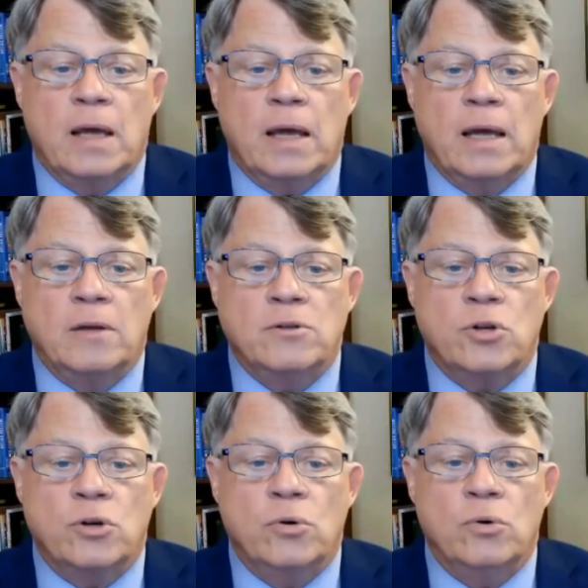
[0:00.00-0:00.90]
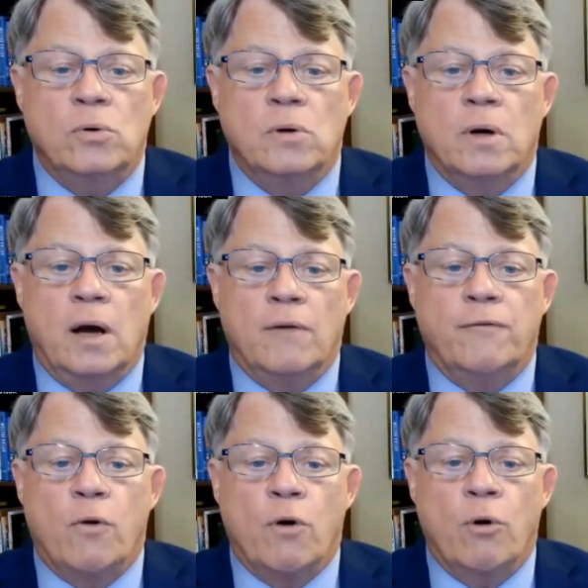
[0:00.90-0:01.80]
into a
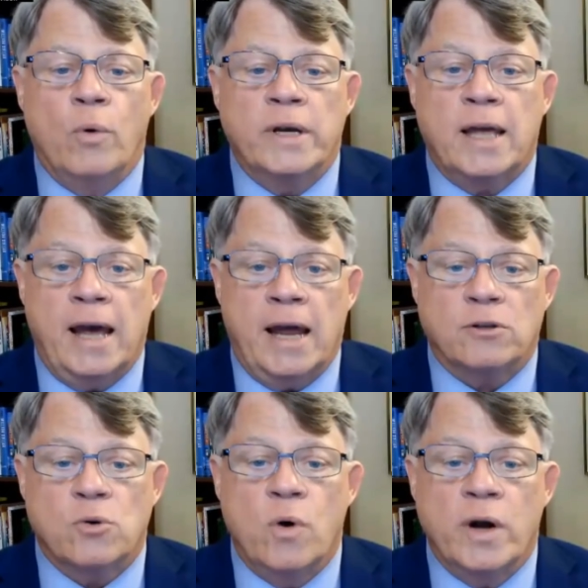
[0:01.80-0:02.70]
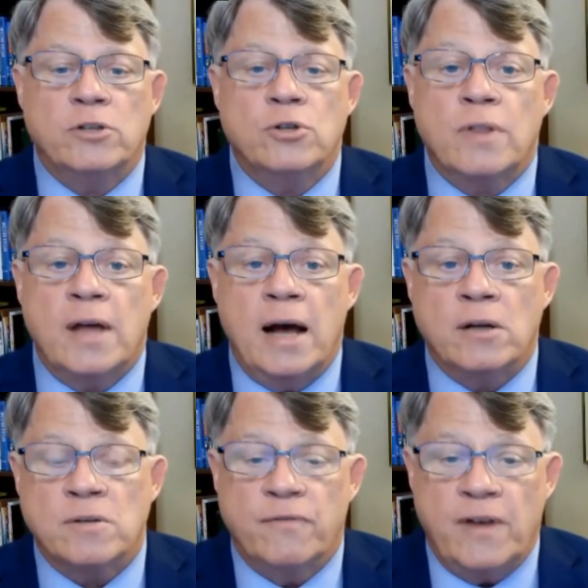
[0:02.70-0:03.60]
401k.
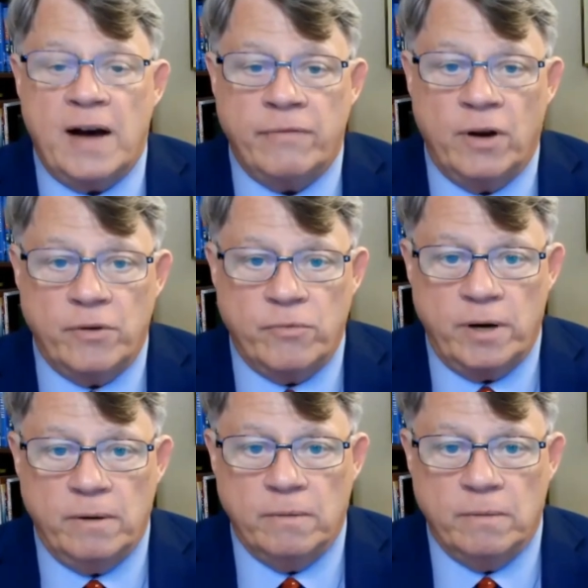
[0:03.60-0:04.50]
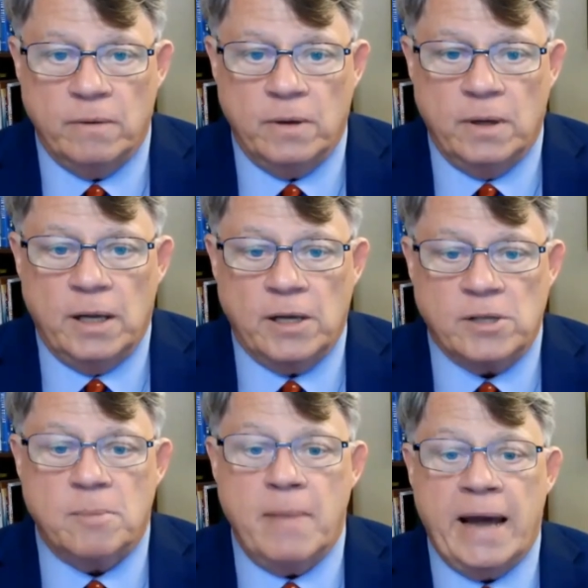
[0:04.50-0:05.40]
$22,500 is
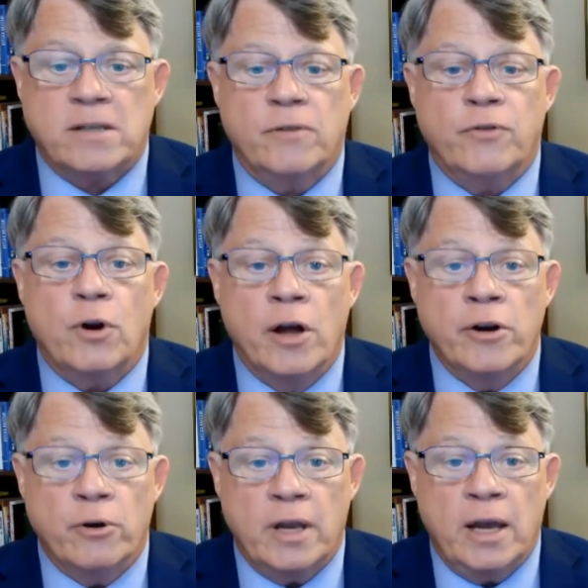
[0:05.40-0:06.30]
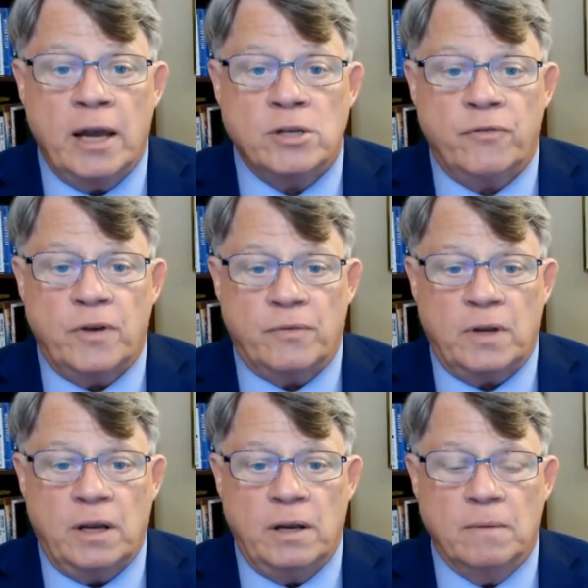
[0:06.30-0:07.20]
the max if you're under the age of
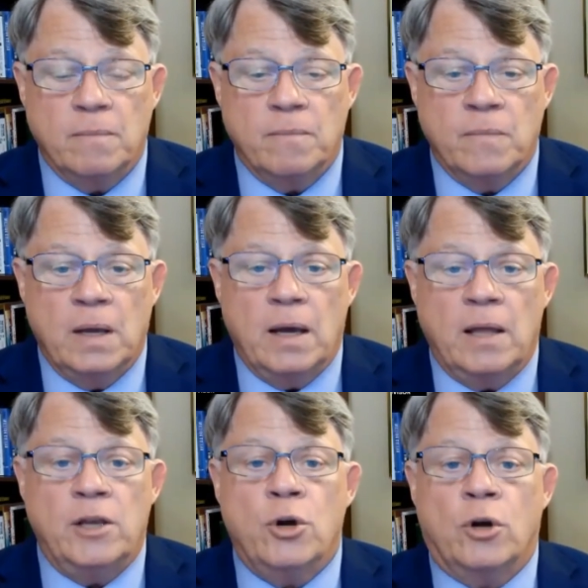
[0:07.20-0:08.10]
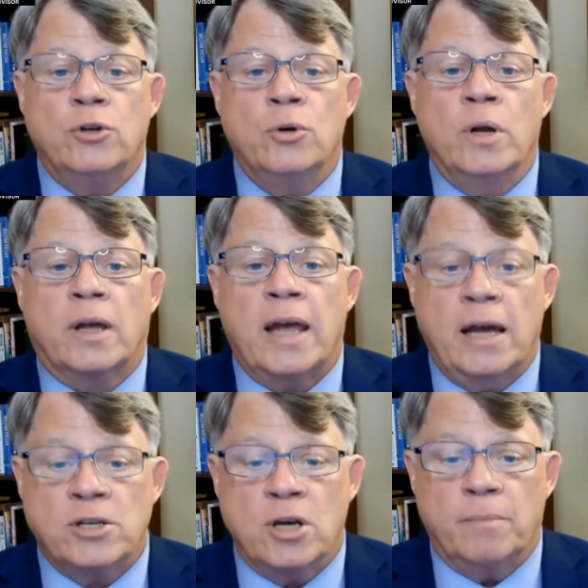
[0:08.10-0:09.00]
50. And then you could do a
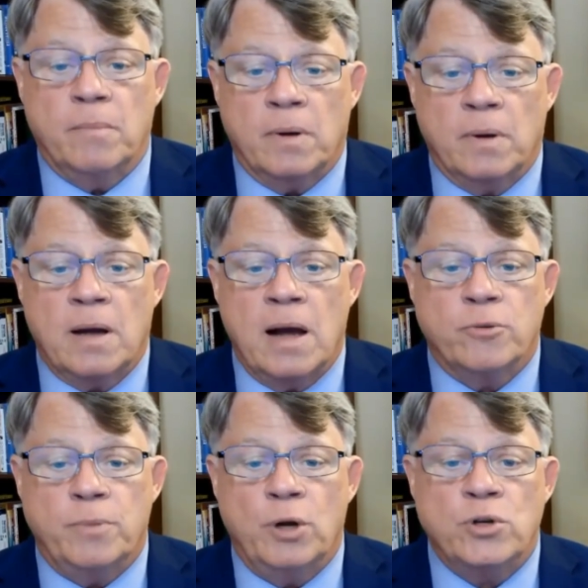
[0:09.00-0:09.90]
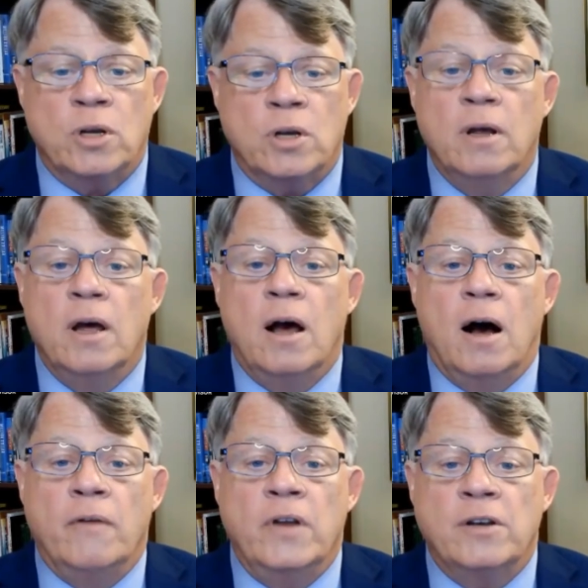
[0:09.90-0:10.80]
catch-up contribution
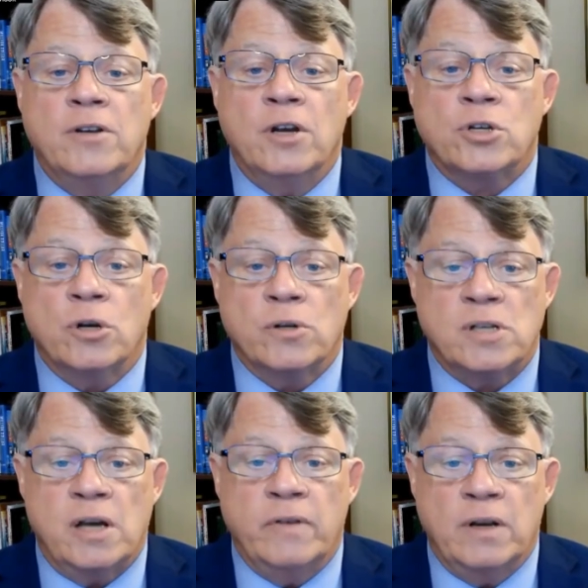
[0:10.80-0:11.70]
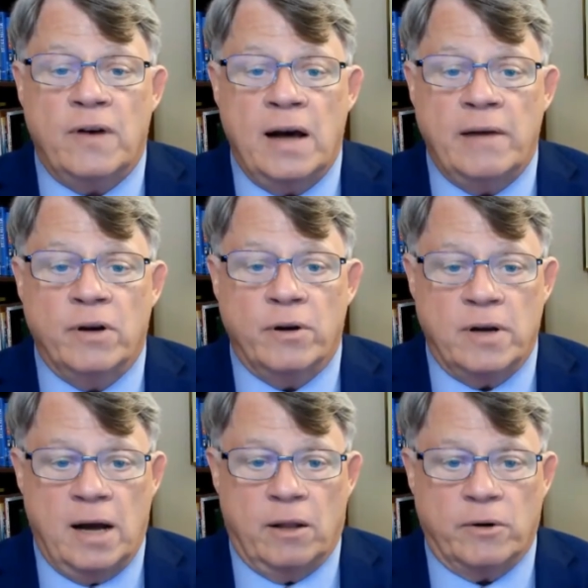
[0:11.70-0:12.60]
of an additional
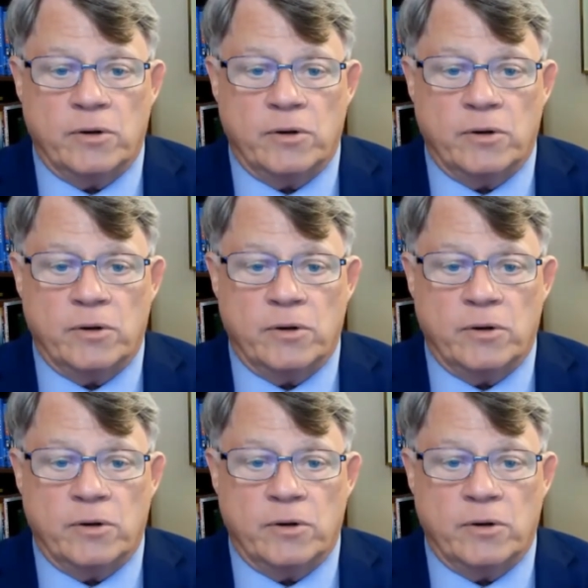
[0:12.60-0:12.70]
$7,500.